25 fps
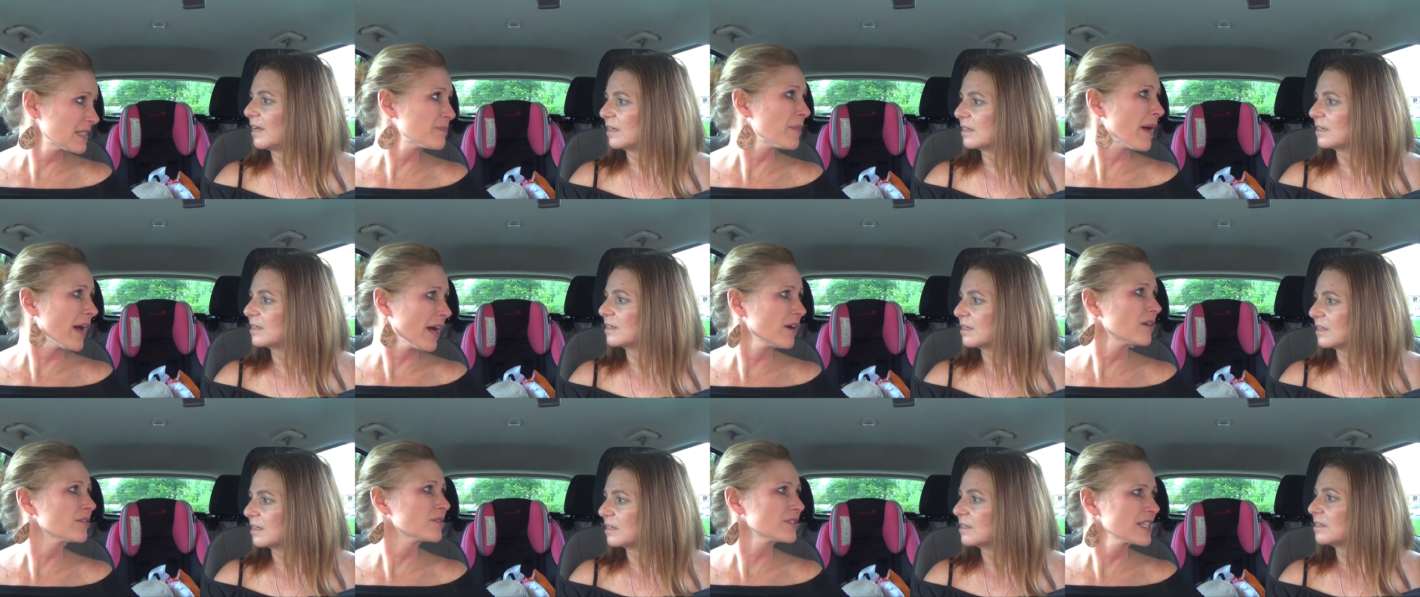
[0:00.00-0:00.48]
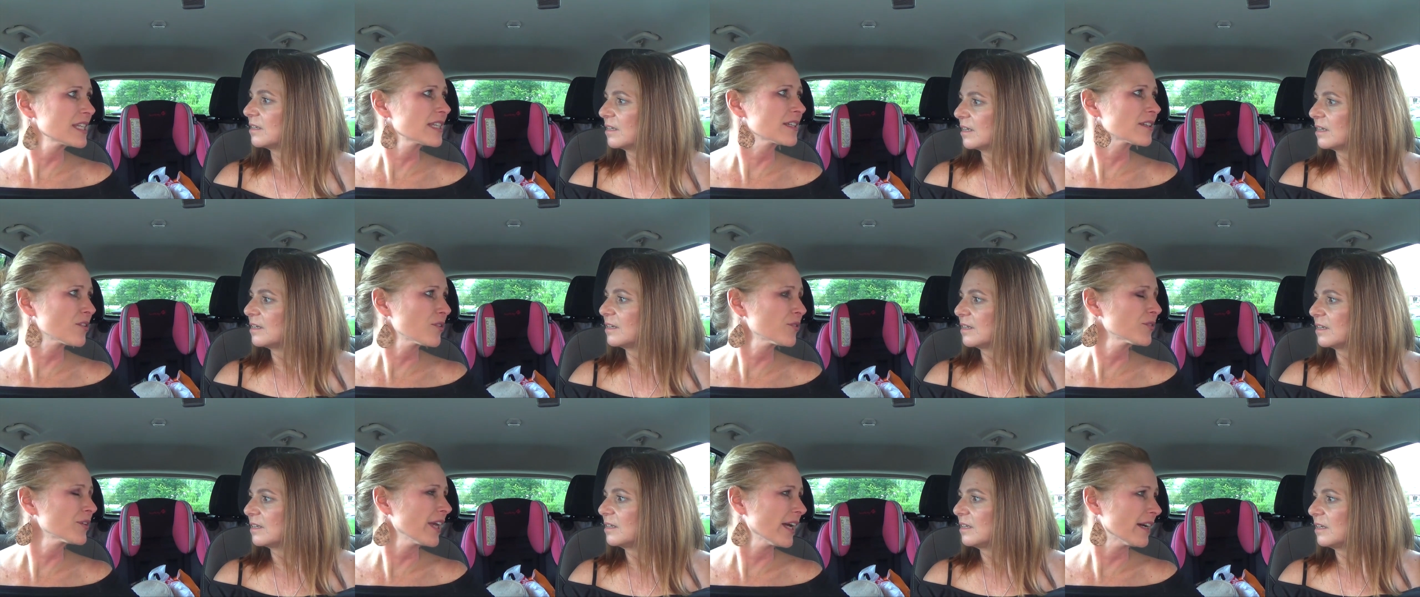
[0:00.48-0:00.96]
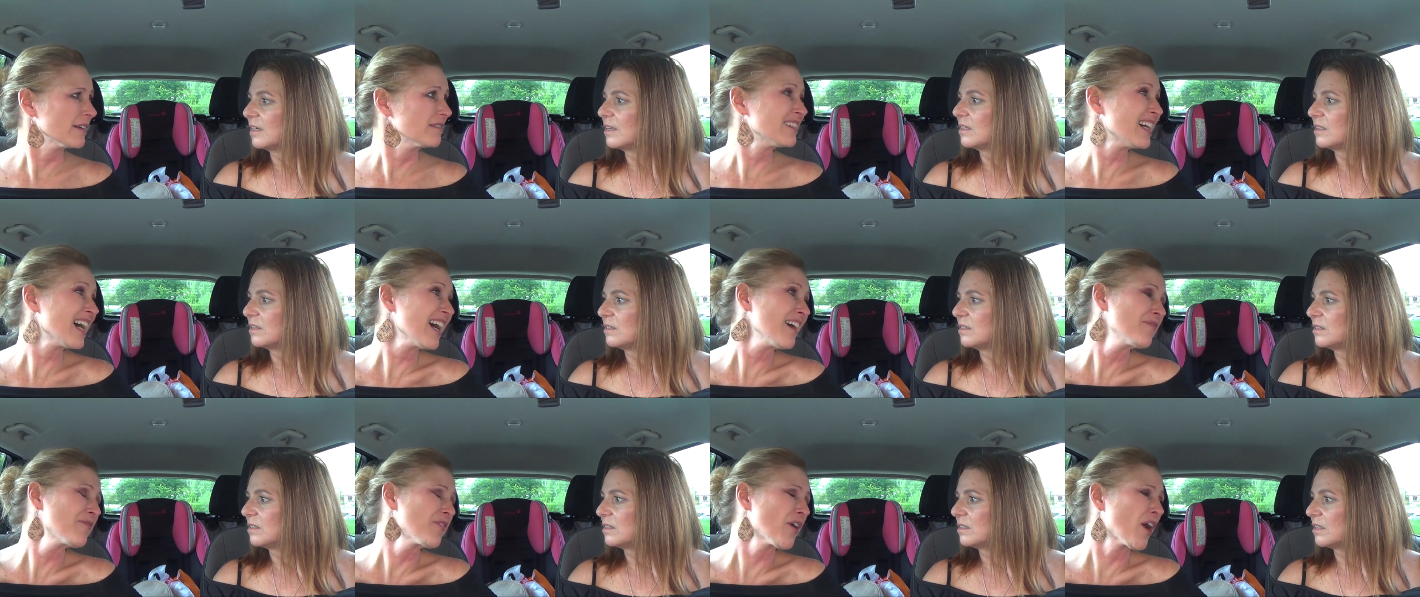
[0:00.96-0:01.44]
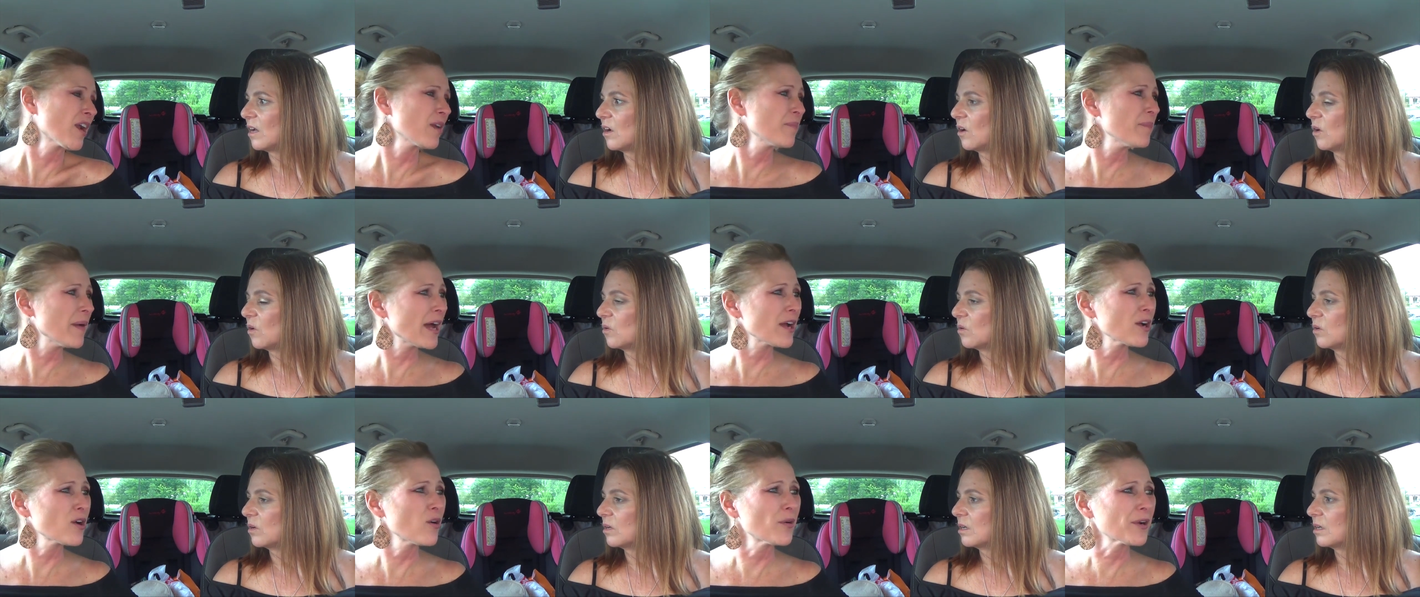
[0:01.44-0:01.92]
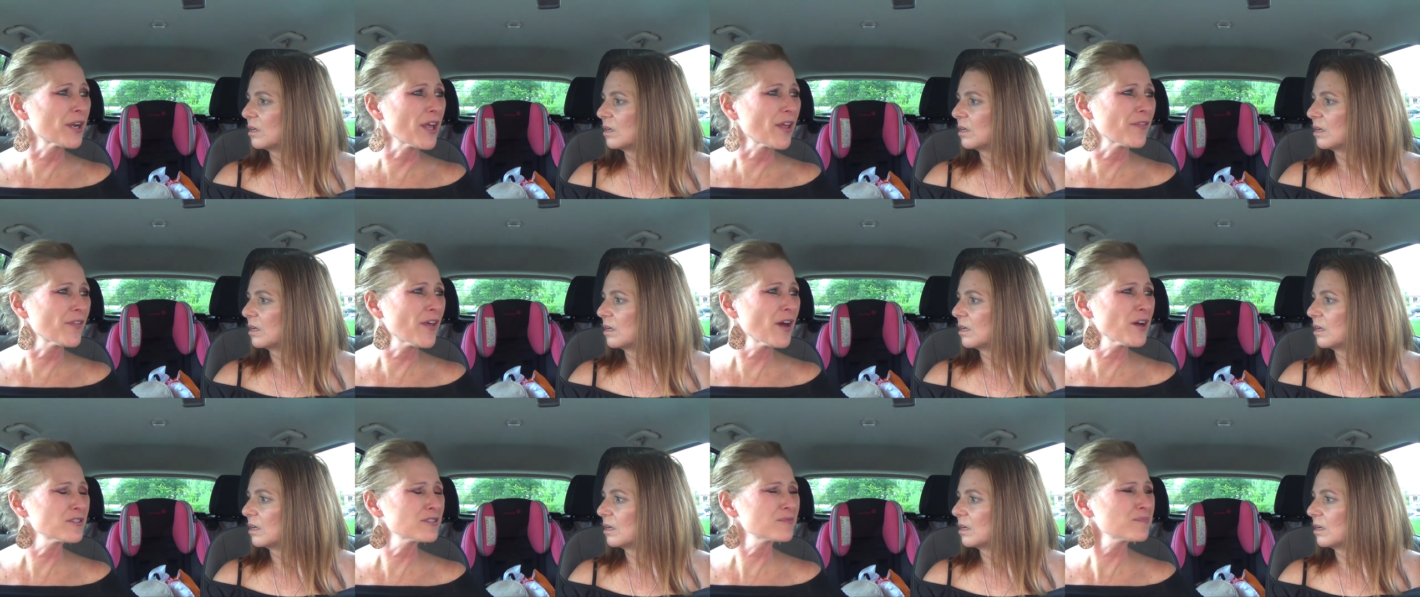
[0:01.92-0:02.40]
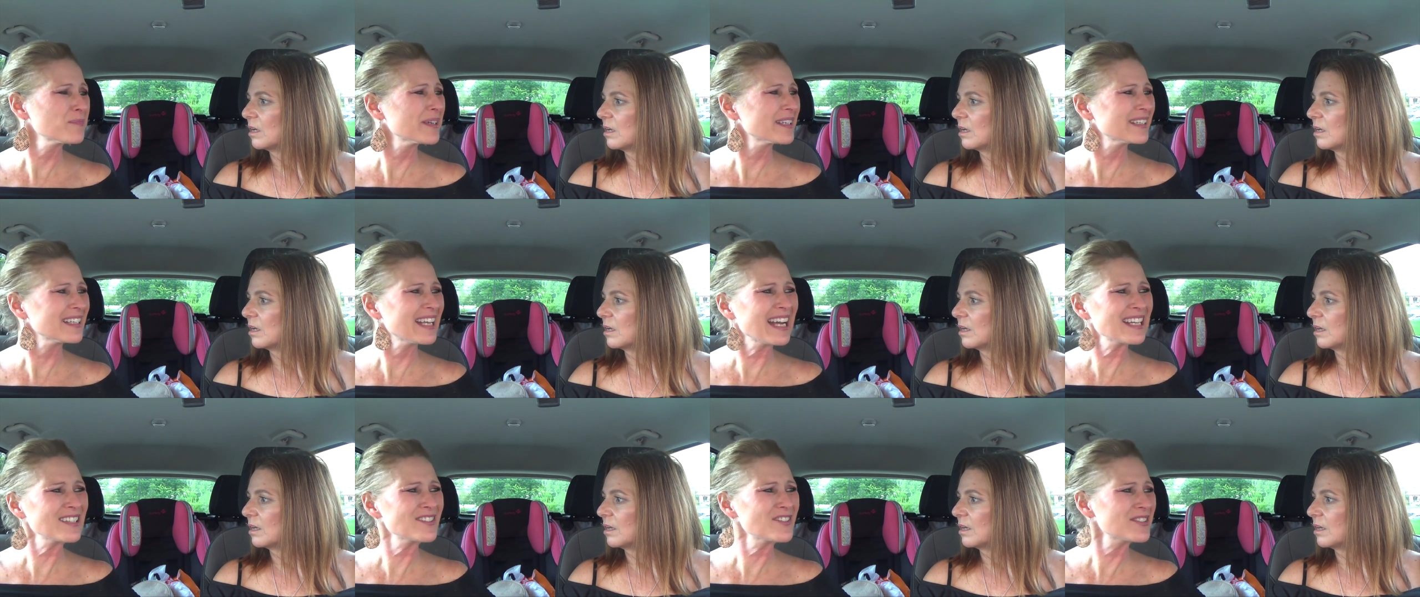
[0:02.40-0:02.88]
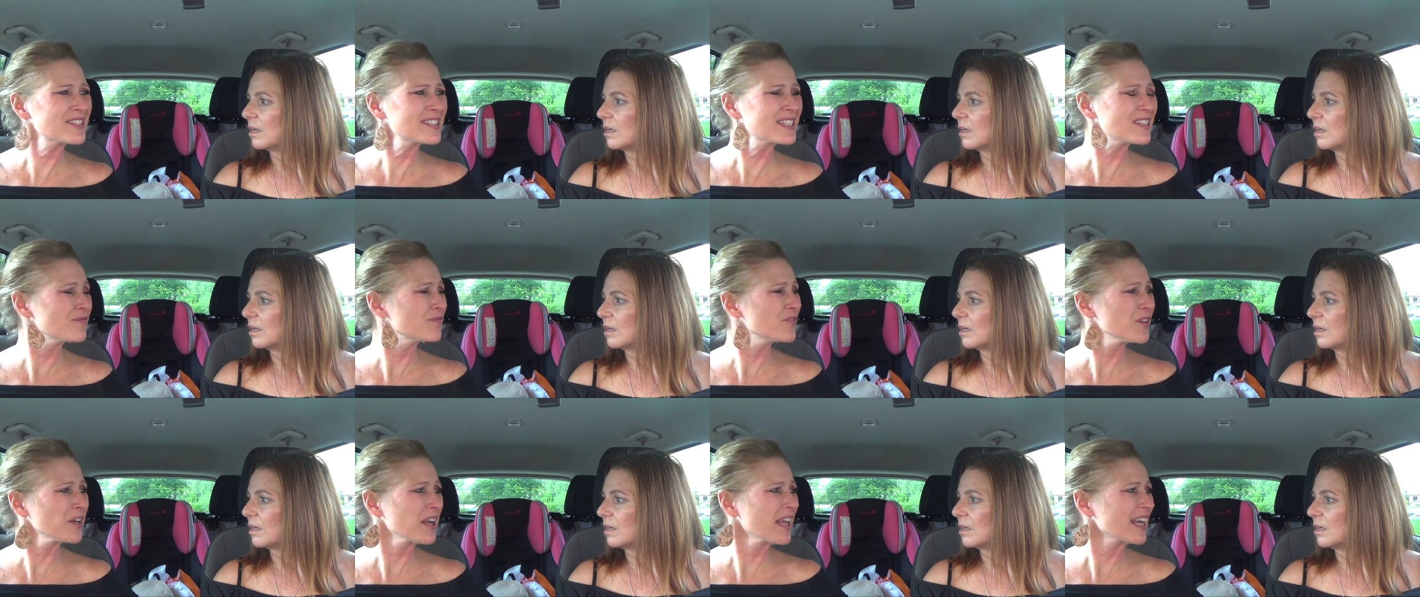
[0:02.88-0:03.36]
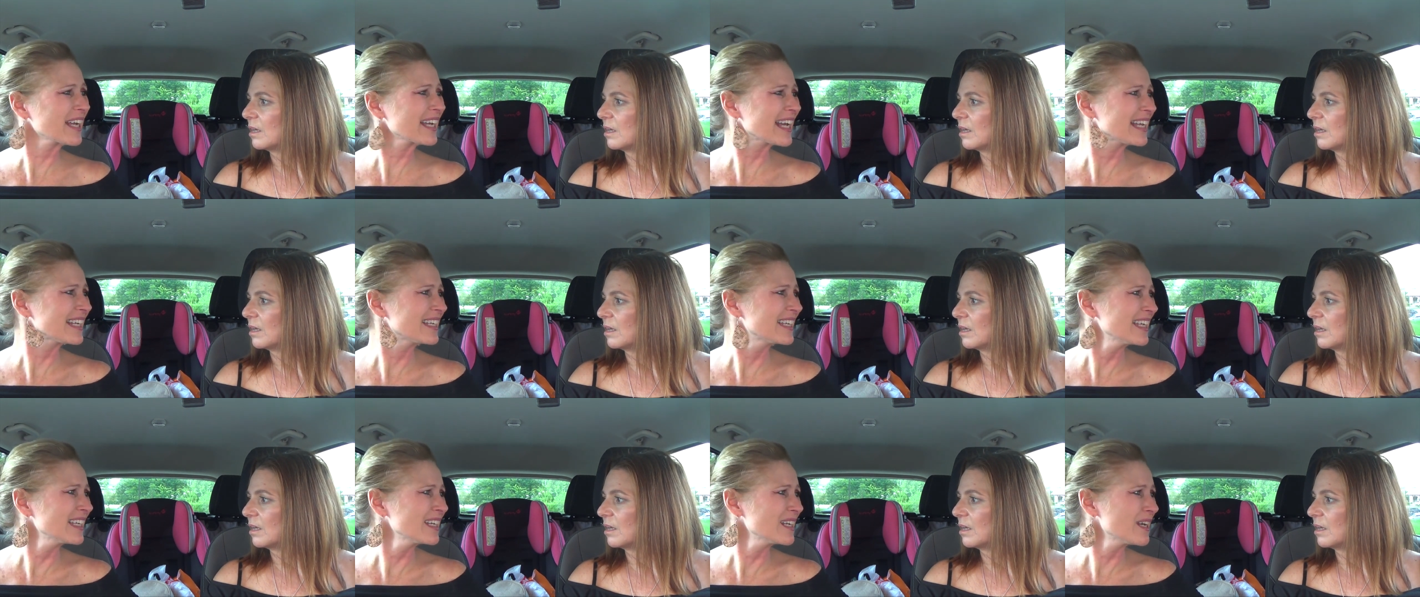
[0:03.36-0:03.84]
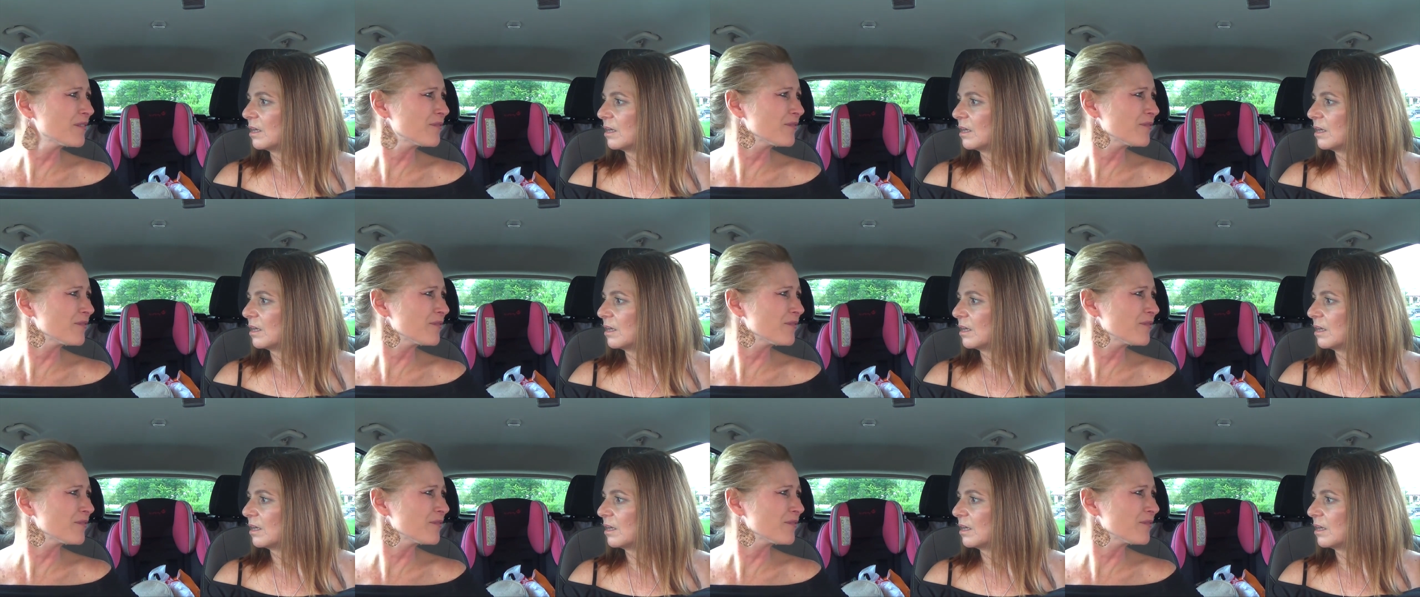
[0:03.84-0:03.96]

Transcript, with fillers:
Speaker 1: it's bioidentical. Yeah, I, thought about going on those, but I just didn't feel like I needed.